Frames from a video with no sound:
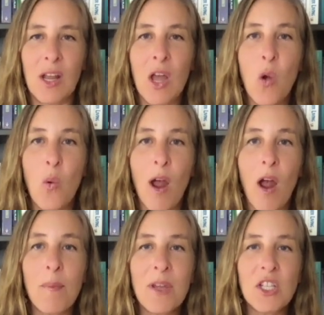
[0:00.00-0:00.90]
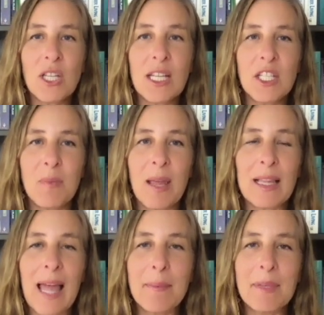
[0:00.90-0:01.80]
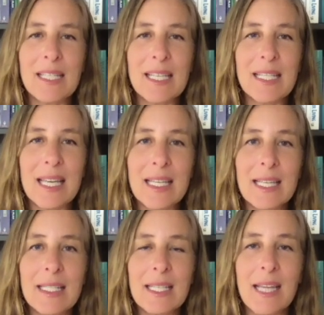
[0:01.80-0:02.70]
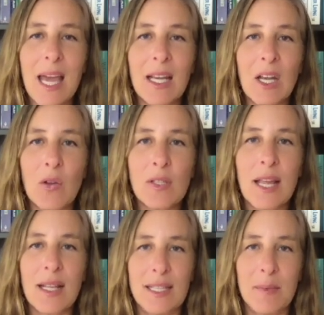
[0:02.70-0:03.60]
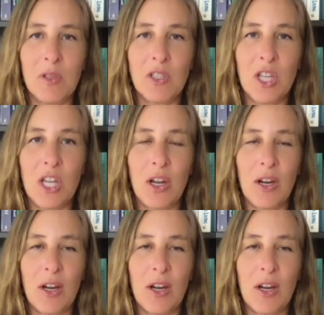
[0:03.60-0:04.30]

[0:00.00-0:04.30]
where our mission is to make Lyme disease easy to diagnose and simple to cure.